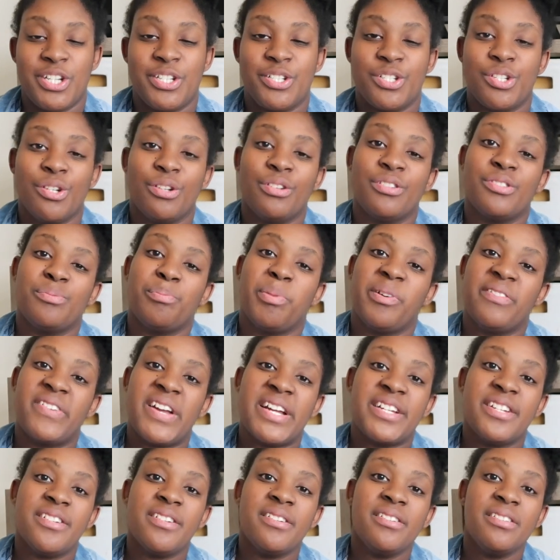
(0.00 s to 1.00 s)
insurance
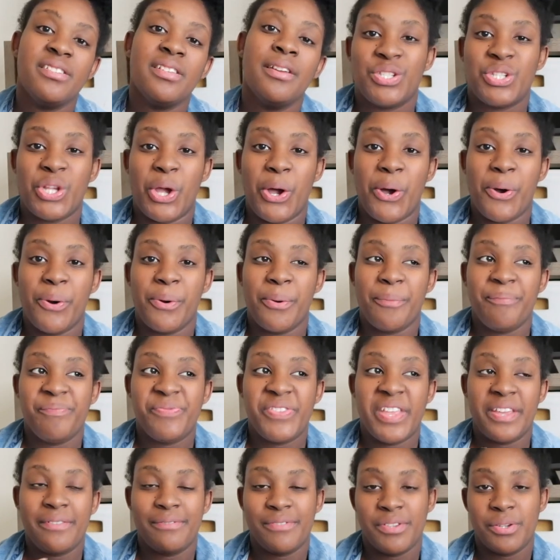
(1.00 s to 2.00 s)
providers. So
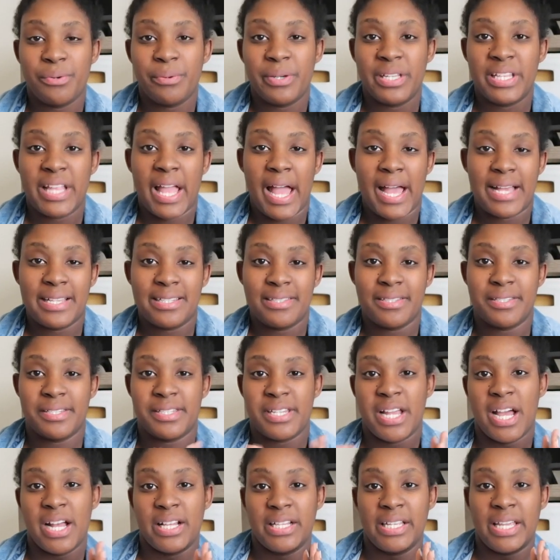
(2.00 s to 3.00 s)
they view it as
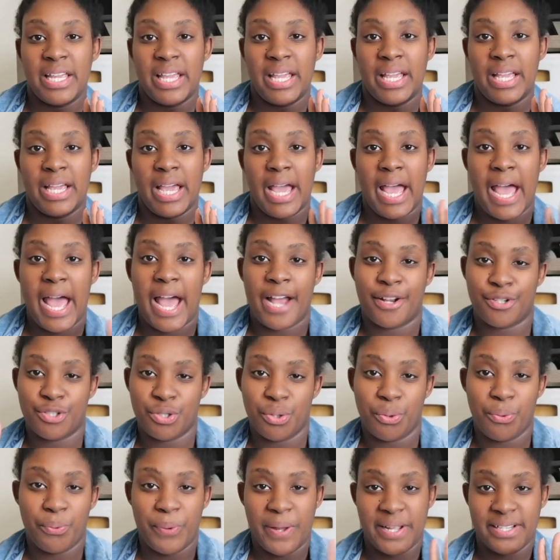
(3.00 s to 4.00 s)
not a
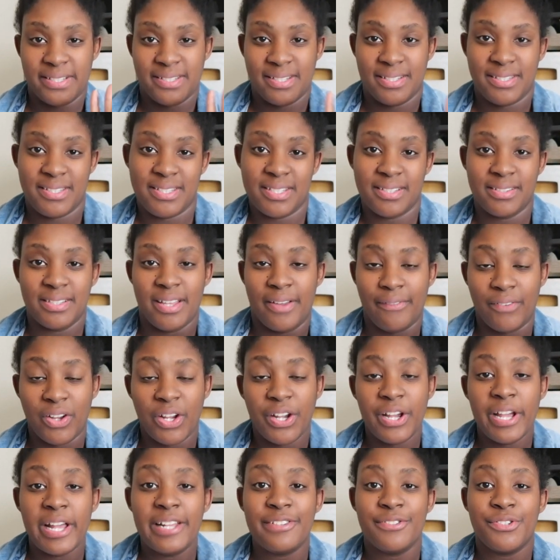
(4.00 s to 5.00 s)
actual way to deliver,
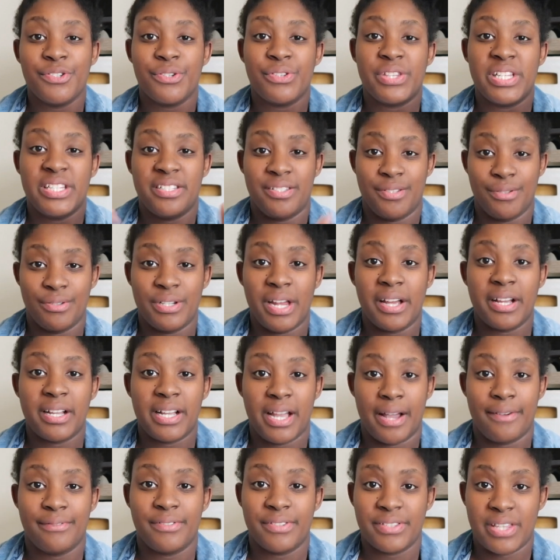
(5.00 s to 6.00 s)
and so they do not
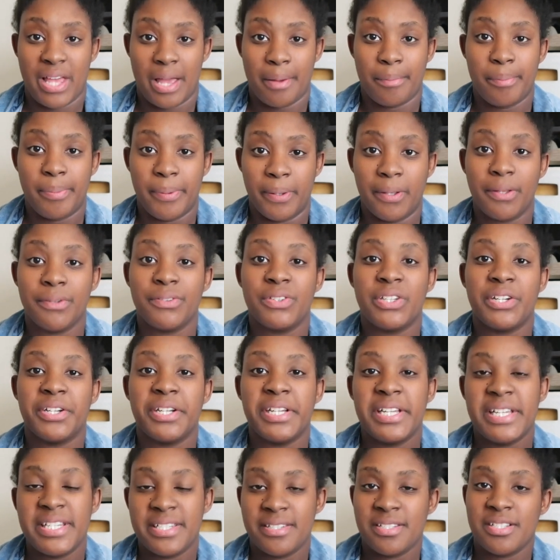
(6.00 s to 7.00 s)
cover that bill.
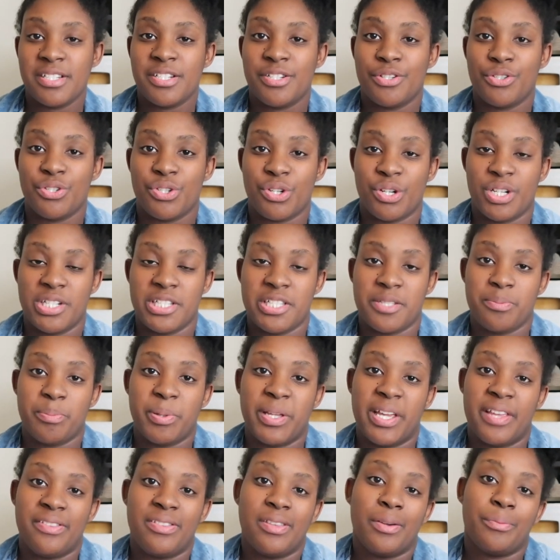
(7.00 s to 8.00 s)
There is an insurance
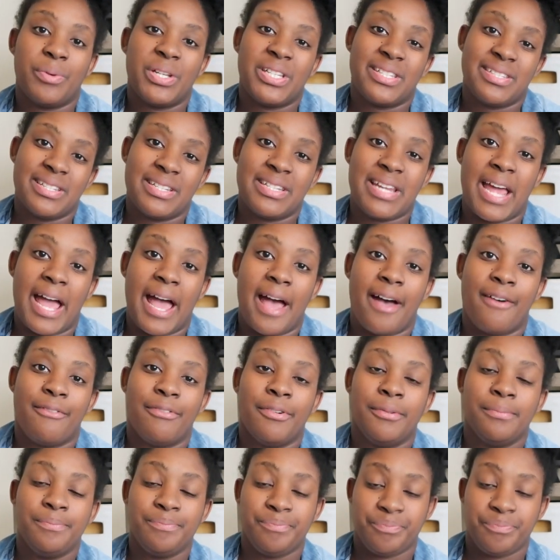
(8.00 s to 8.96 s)
plan that we did have